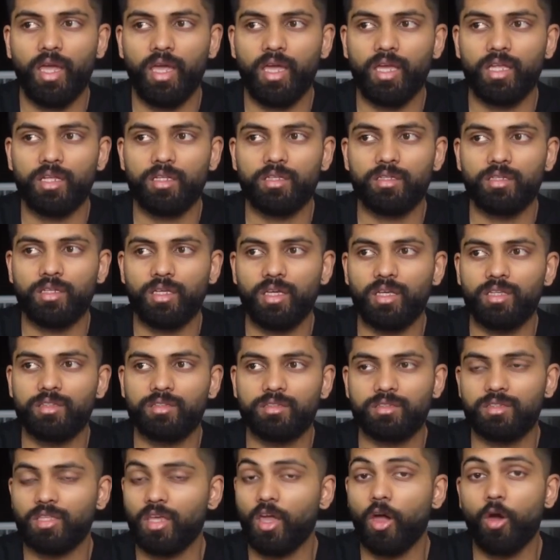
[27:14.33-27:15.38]
and
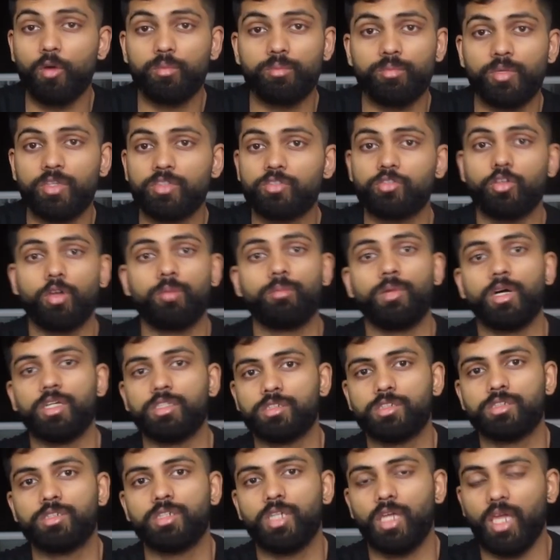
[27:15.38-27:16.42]
it's helped me so
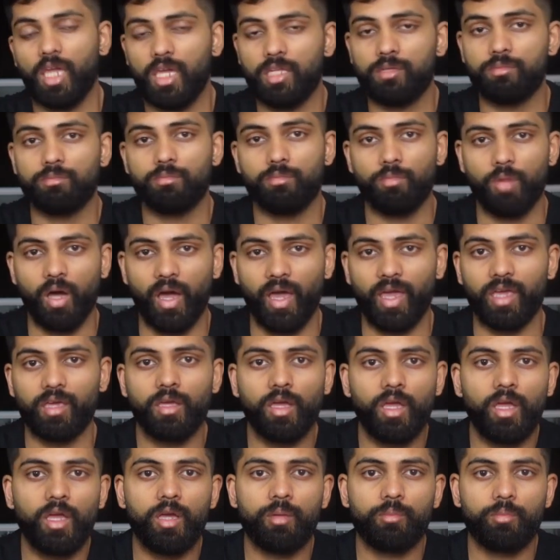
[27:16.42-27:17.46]
much in my
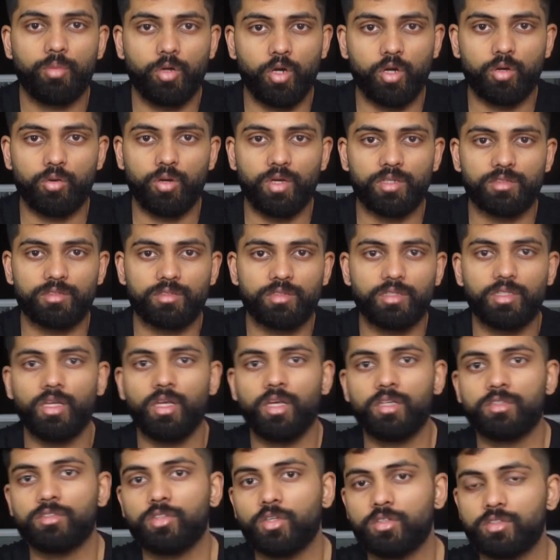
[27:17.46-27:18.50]
progress.
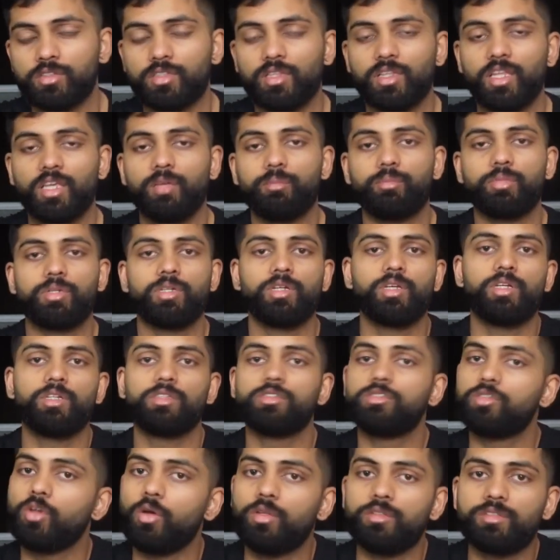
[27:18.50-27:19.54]
So sleep,
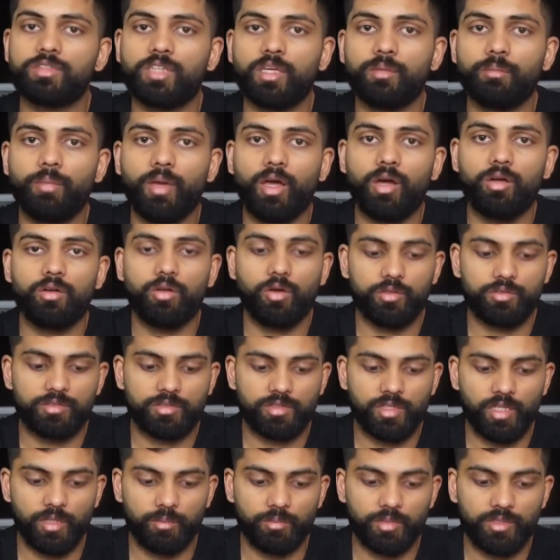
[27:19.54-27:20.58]
don't skimp out on
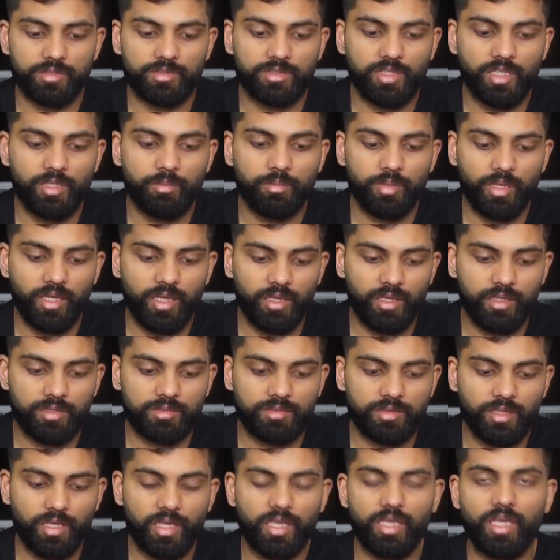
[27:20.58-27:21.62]
sleep. Sleep
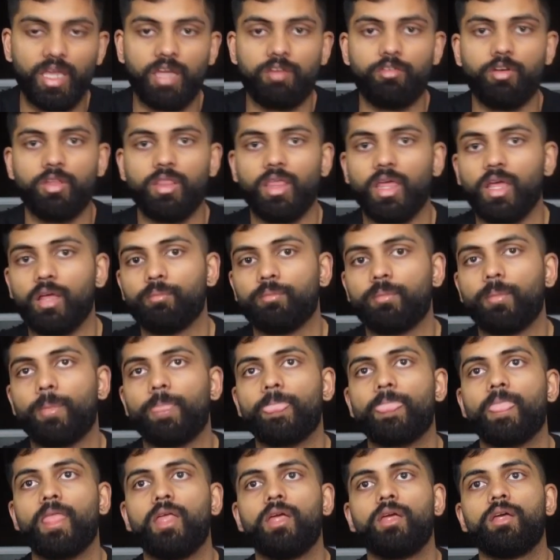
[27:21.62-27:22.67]
is everything.
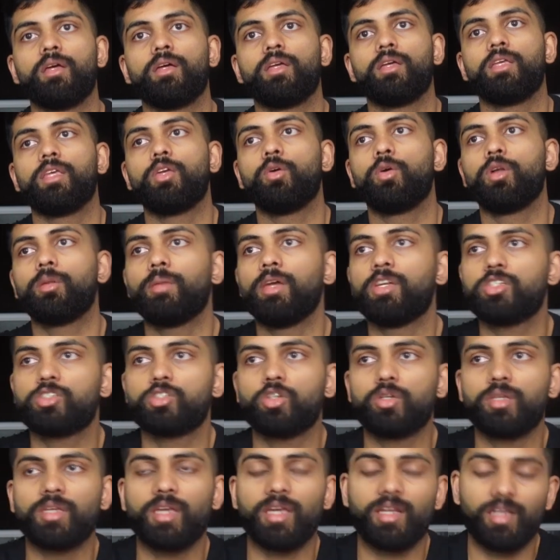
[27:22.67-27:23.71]
You want to make
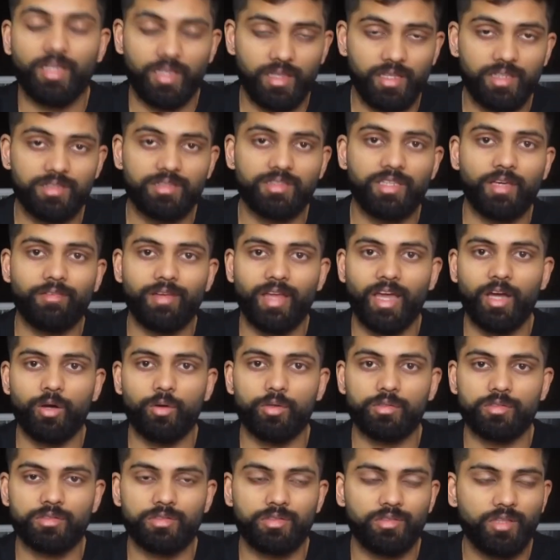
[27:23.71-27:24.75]
sure you get at least 7
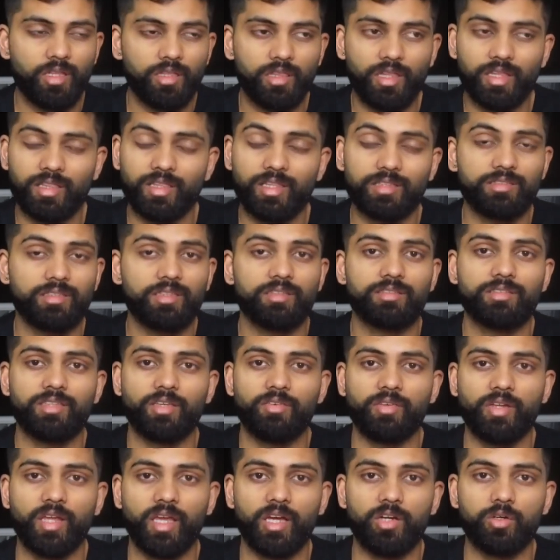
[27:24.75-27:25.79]
hours, nothing less than
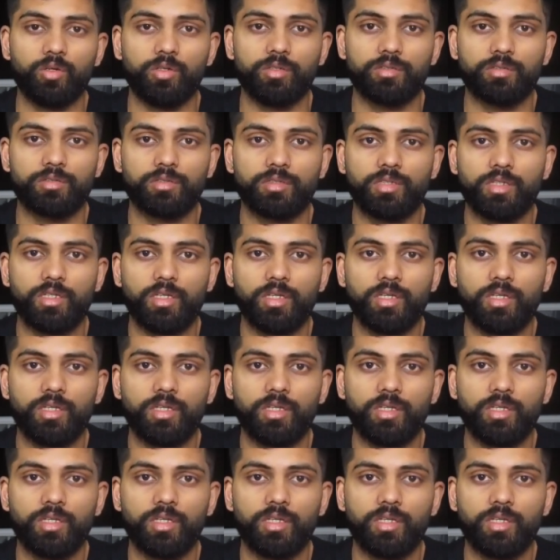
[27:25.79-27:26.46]
7 hours